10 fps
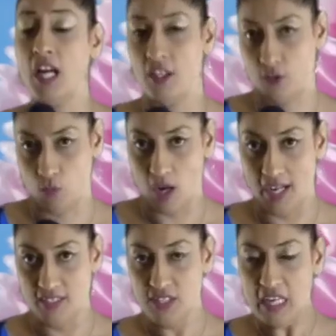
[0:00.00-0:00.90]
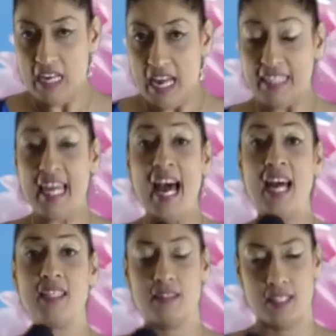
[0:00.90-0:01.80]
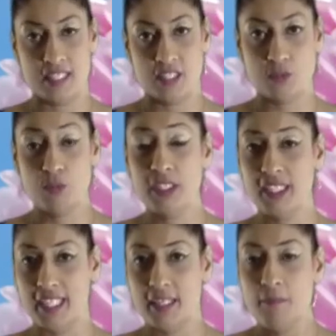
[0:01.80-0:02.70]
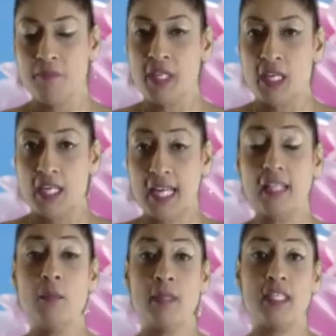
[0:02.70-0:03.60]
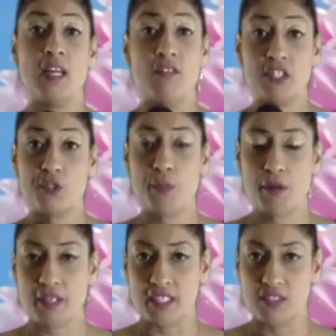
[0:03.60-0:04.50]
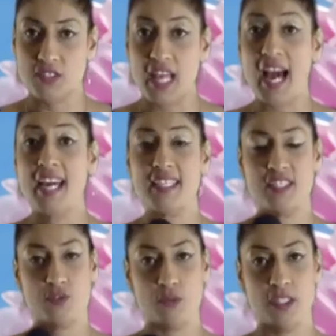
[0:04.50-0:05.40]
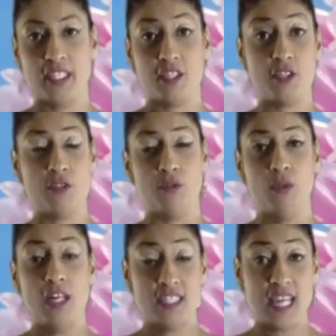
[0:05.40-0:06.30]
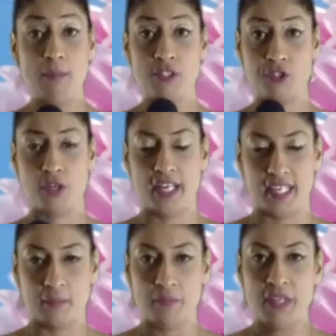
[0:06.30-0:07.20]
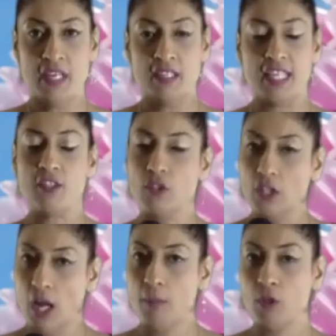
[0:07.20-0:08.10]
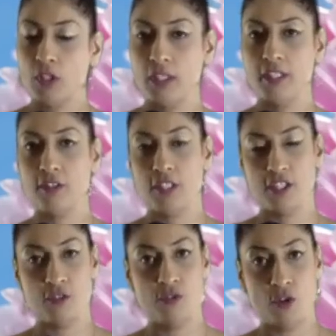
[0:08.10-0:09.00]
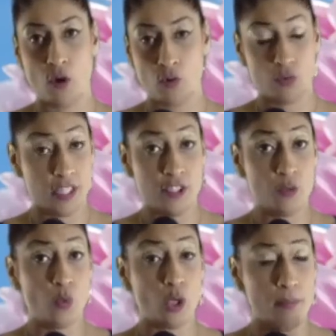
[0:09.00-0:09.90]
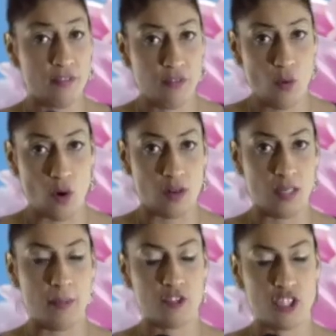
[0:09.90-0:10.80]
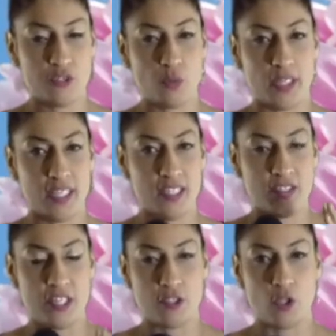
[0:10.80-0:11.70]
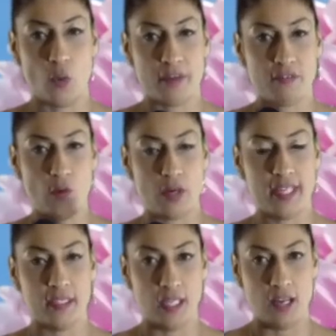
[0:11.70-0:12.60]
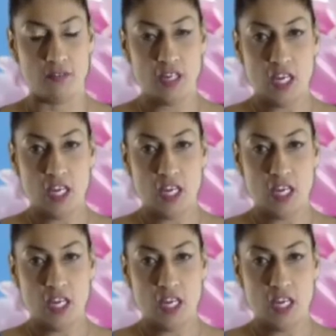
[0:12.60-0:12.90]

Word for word: otherwise. And that is really an element of experience. That is really you demonstrating that you're a lot more clearer than you know than you were before about just what it is that you're going for in love.